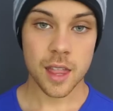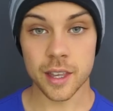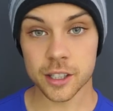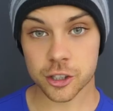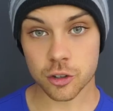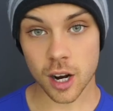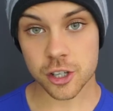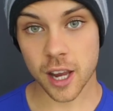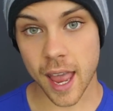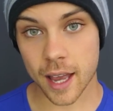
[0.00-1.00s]
This
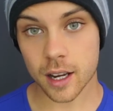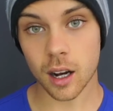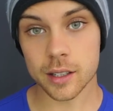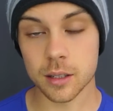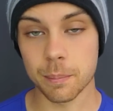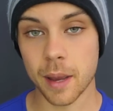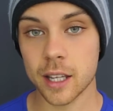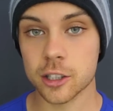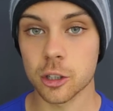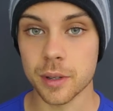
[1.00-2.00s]
stretch can cause some
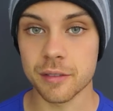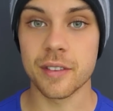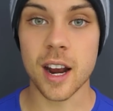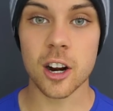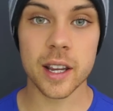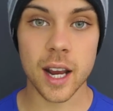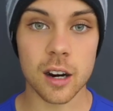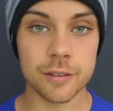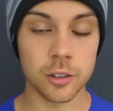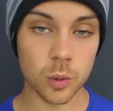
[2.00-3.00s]
pain, so be very
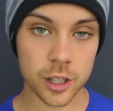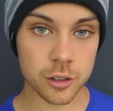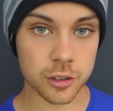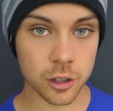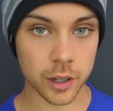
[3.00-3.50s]
careful when you do